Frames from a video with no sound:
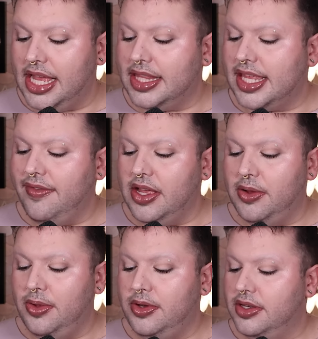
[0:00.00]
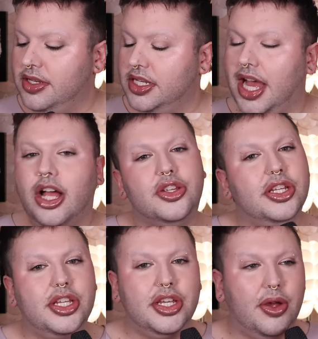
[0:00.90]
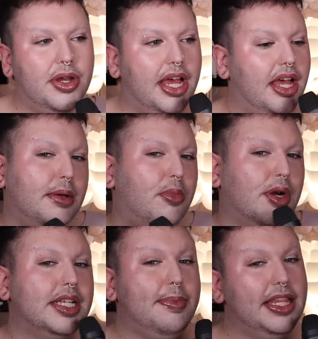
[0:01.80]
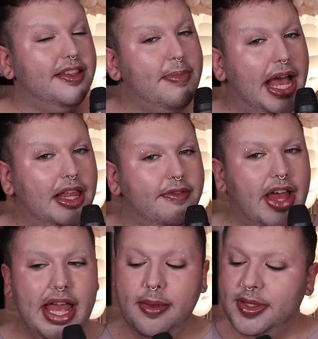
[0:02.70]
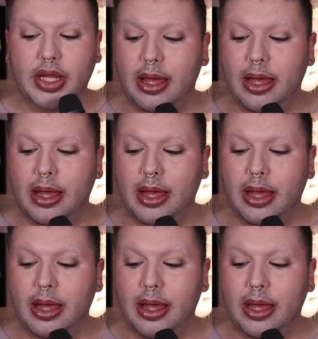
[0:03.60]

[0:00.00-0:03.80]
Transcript: It's giving old Natasha Denona more expensive palette vibes.